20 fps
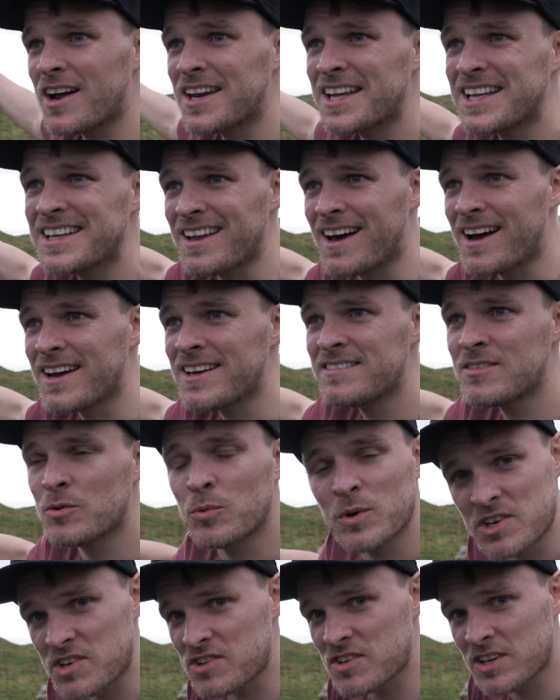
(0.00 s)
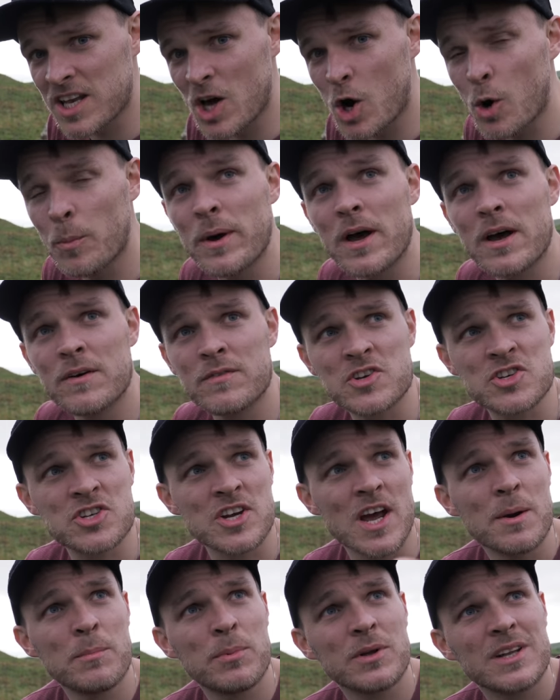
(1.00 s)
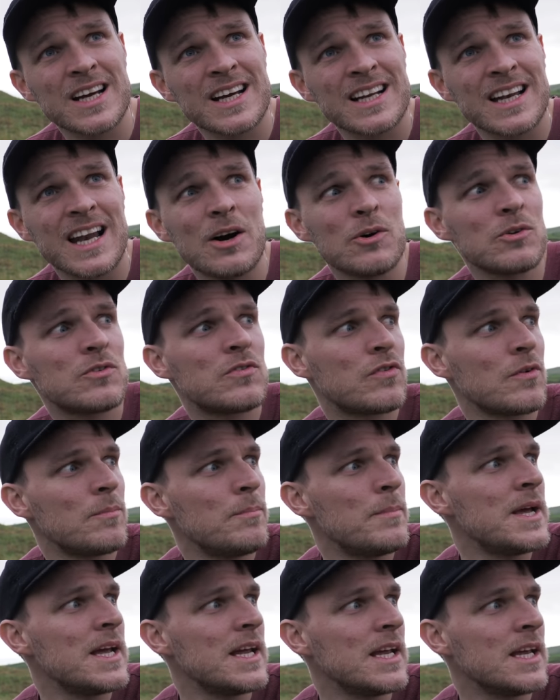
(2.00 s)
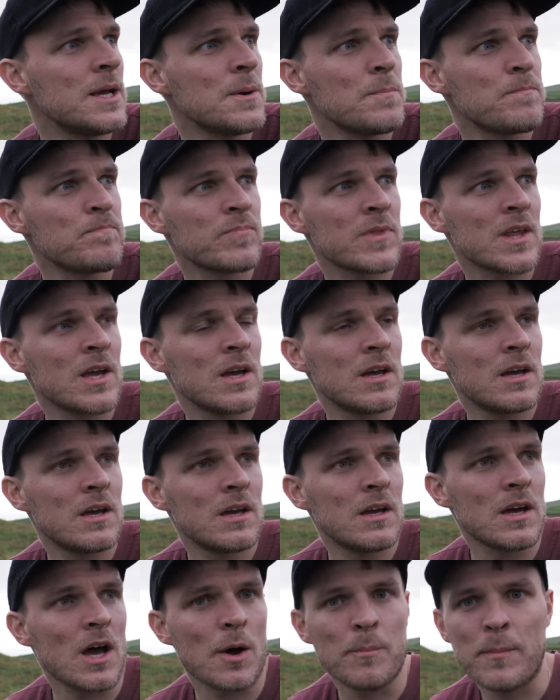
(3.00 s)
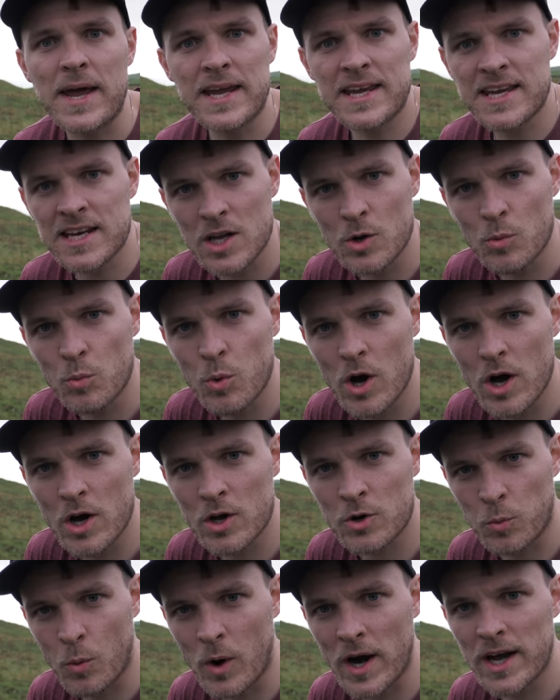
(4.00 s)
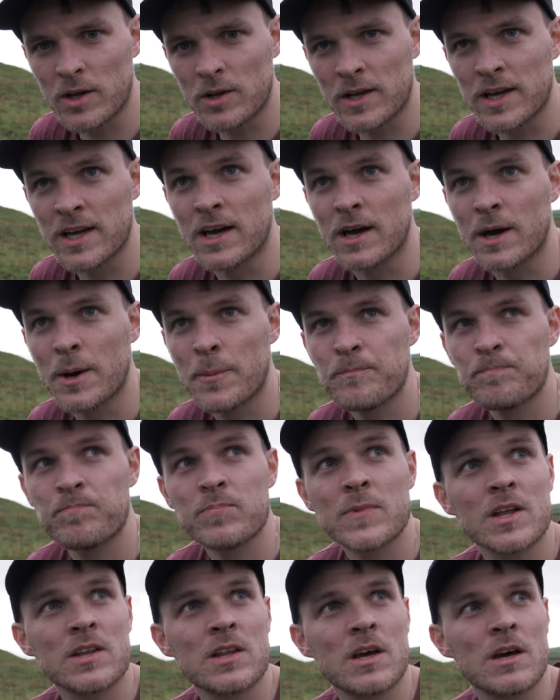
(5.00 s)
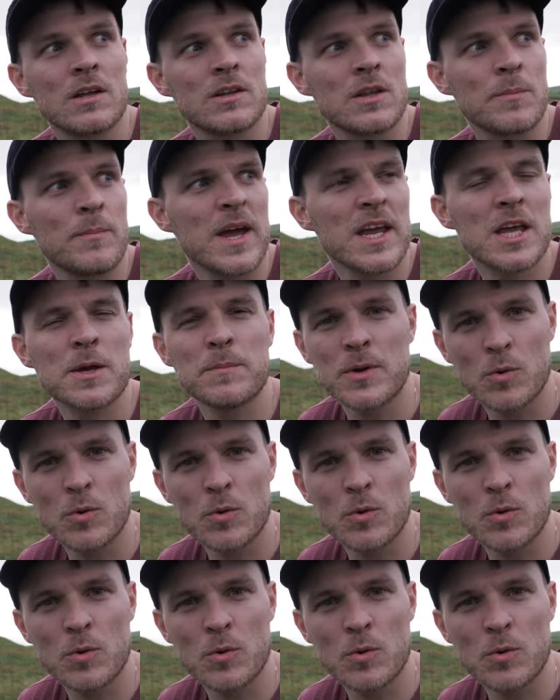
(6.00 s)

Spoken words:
any light, which is a little bit of a shame, but the clouds for me are making it worthwhile here. They're making me